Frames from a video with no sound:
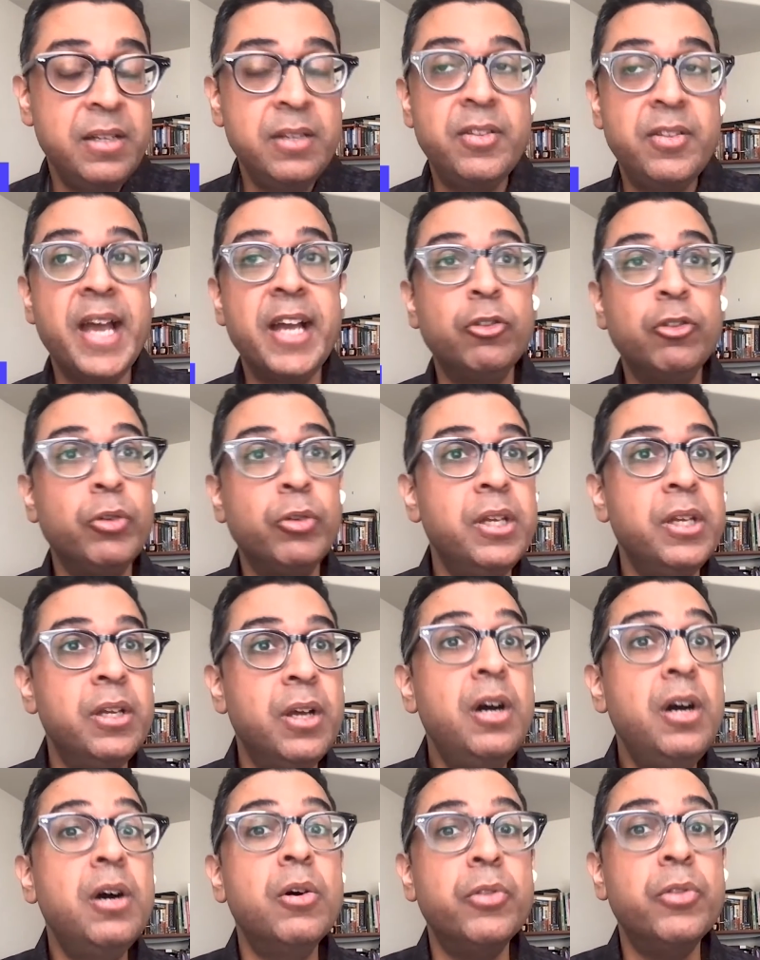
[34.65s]
It's actually,
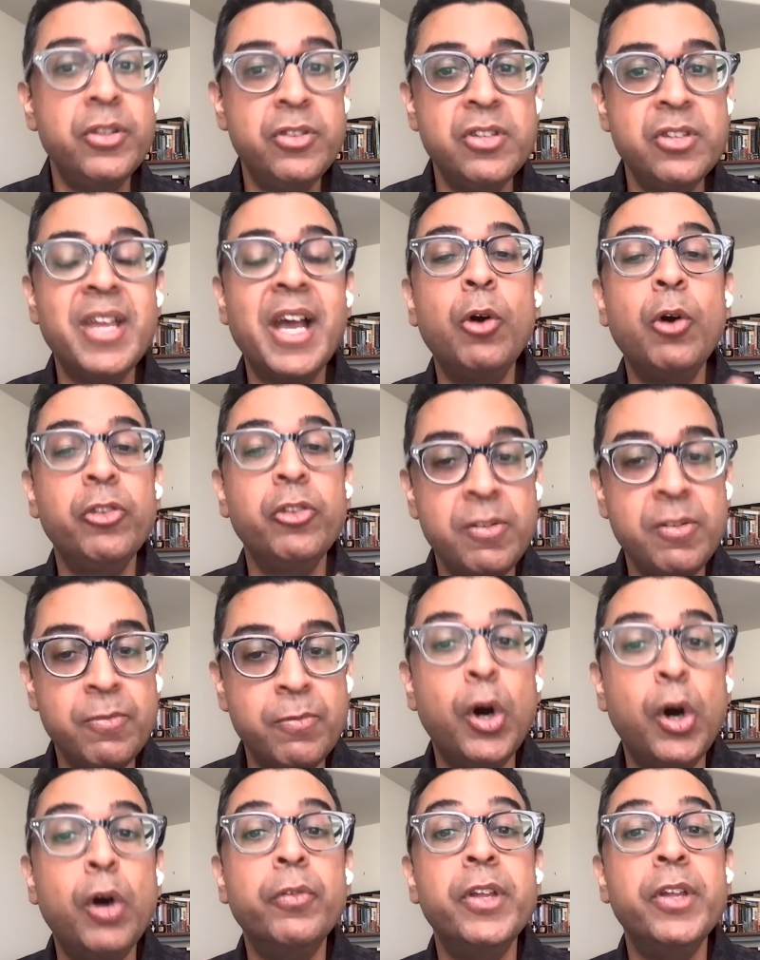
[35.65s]
oh, this is how it's
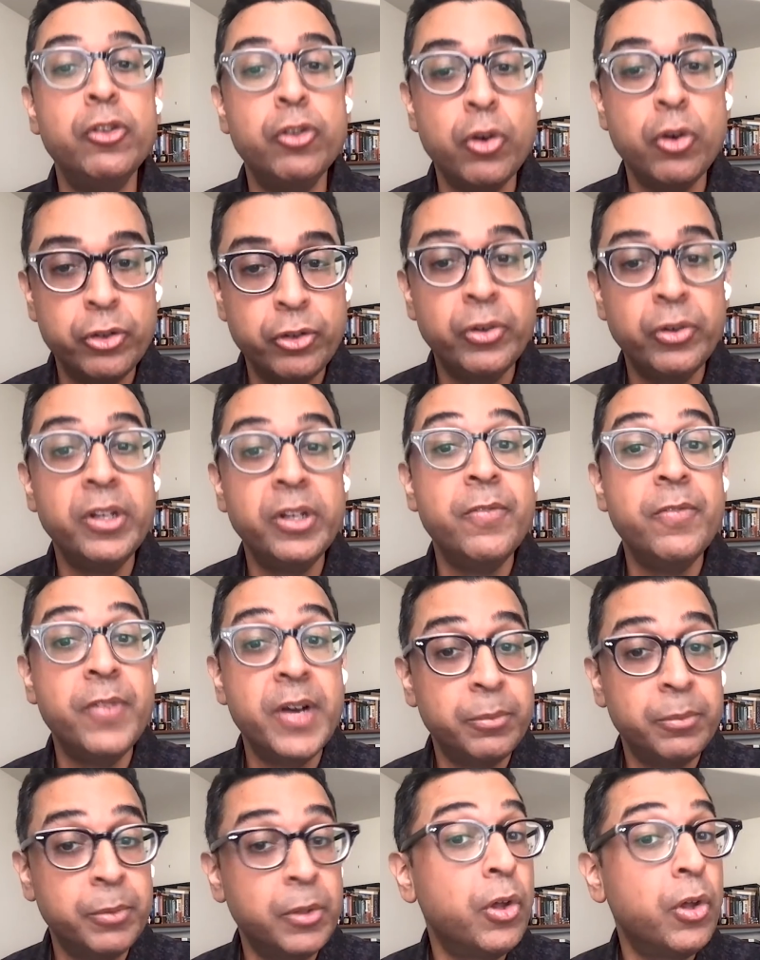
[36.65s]
evolved and nurtured and
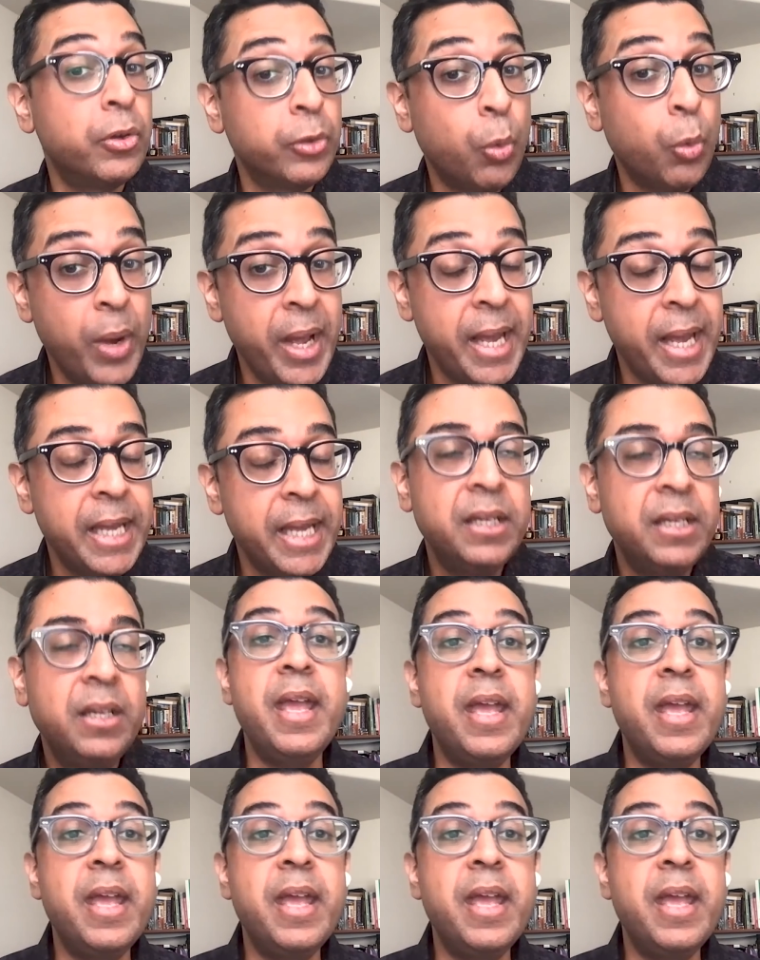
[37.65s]
developed along the way.